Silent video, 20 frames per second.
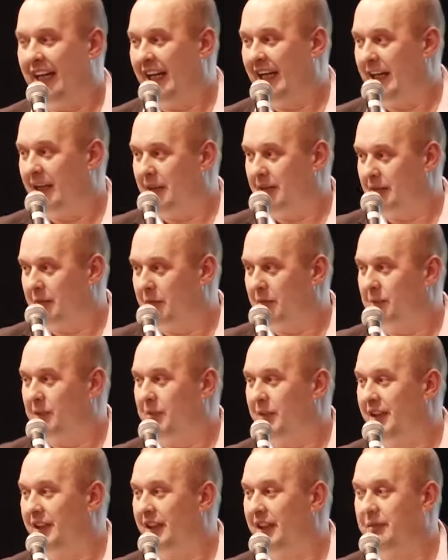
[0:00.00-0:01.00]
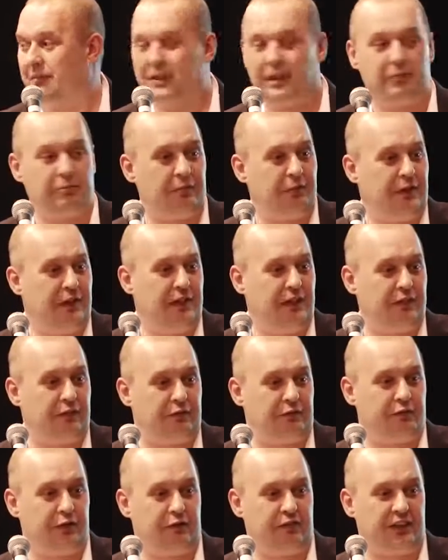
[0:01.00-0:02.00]
and we teamed up
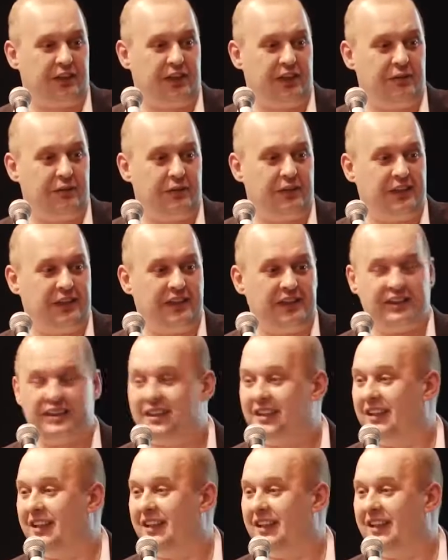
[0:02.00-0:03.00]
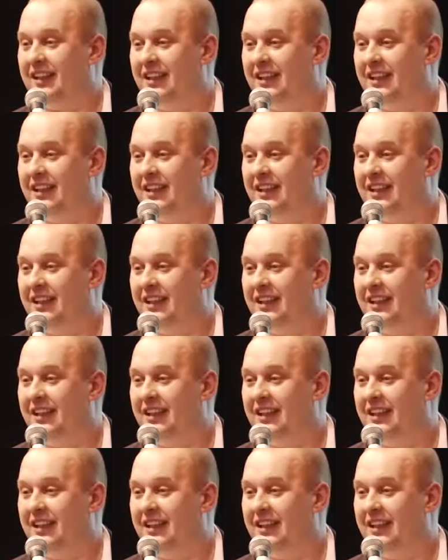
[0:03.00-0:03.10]
with Forest Coatings,